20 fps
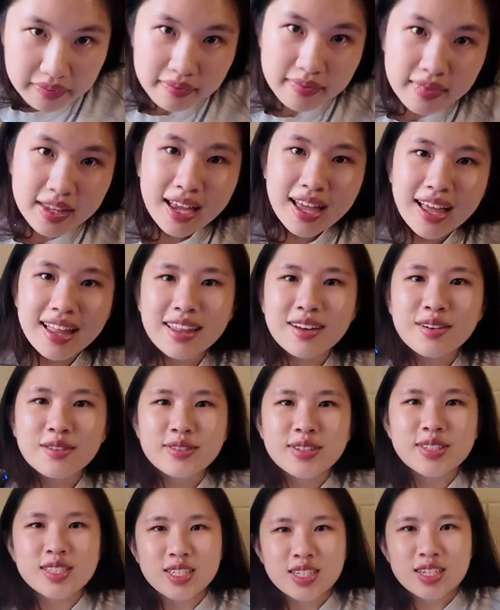Hello,
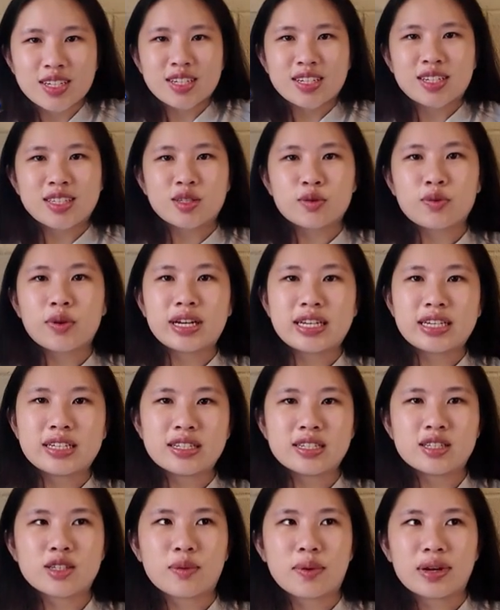future 20,
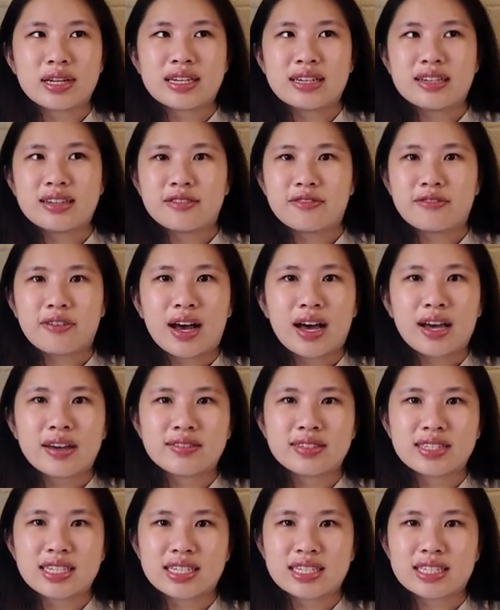
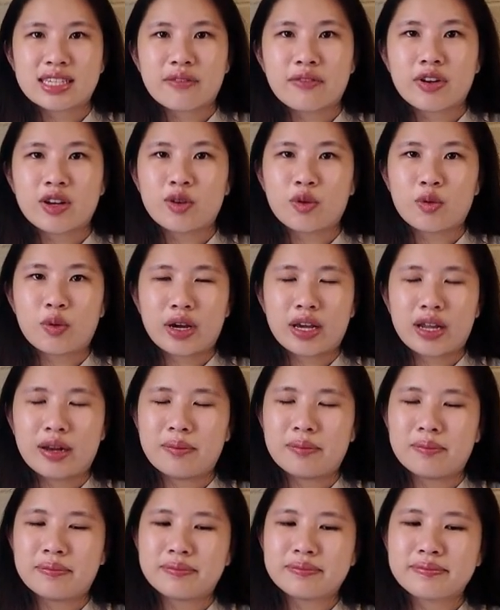6, 7 Quinn.
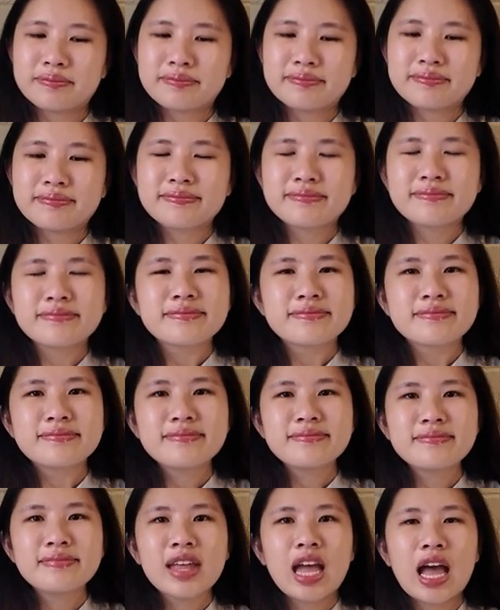
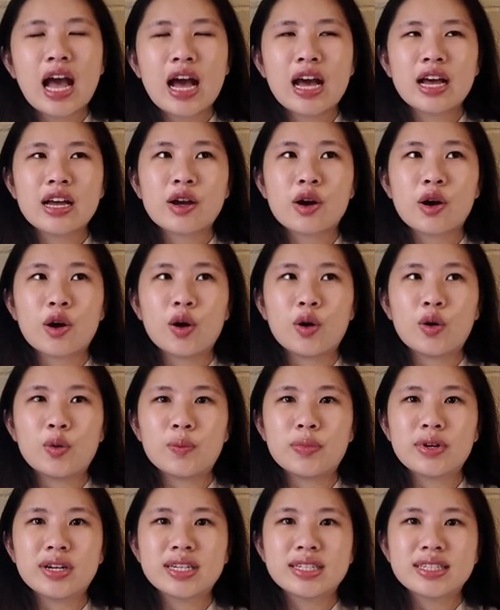I hope
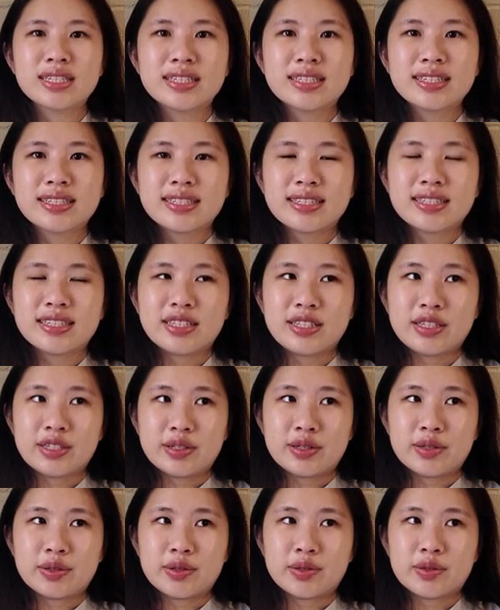
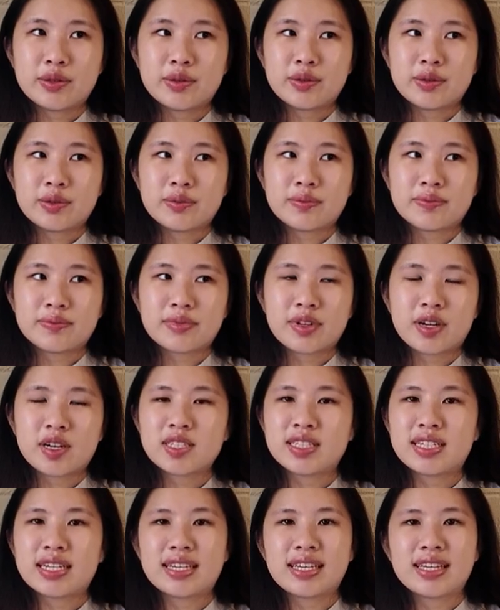you are
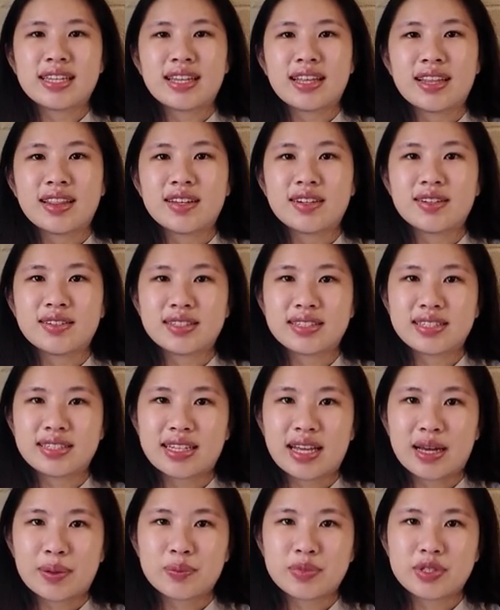taking the little
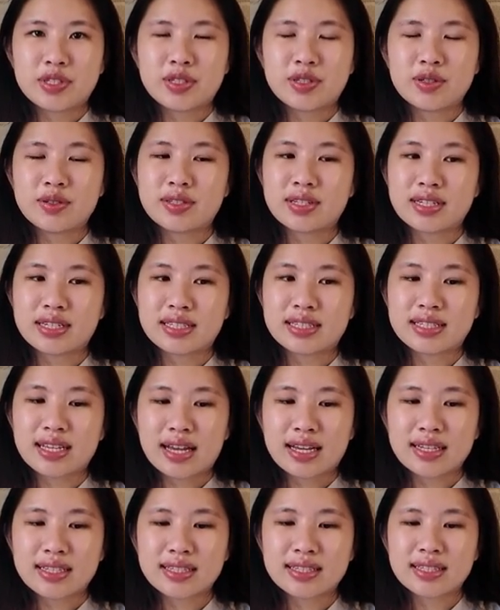steps to
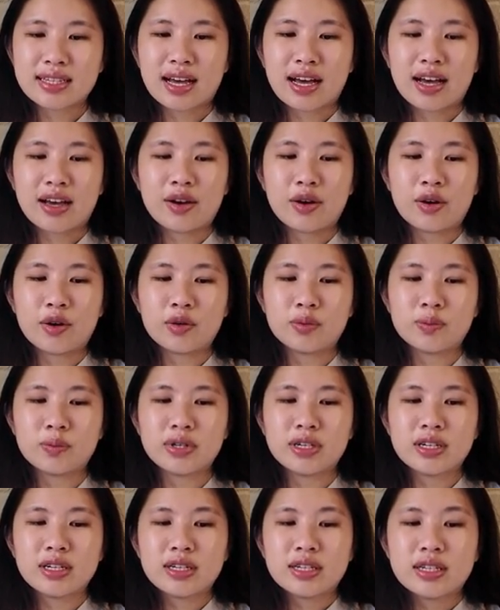success. I hope
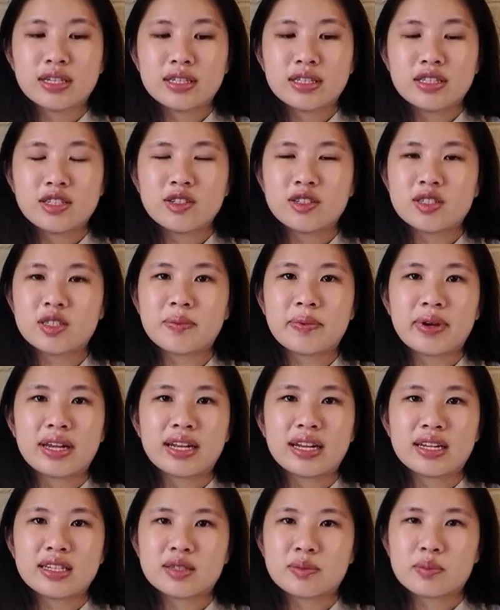you spend
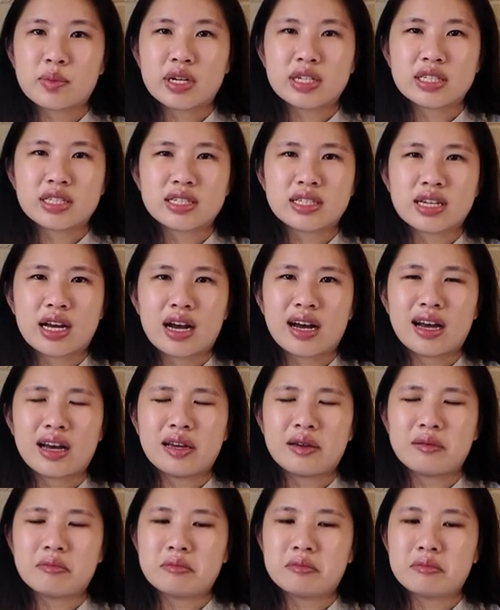as much
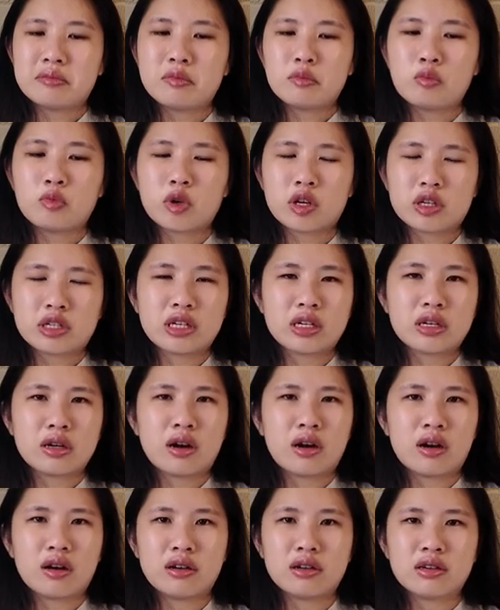time working
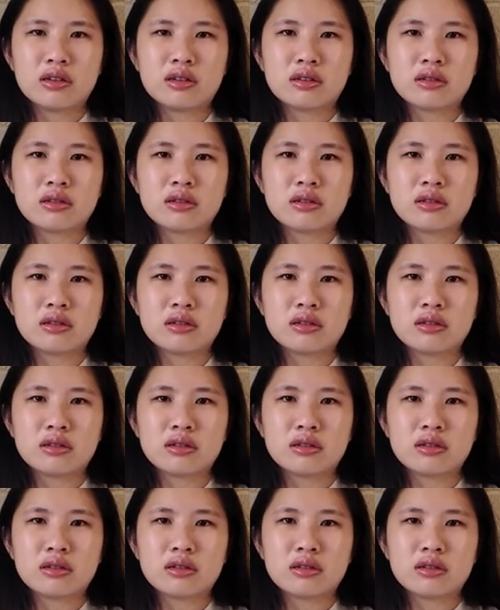hard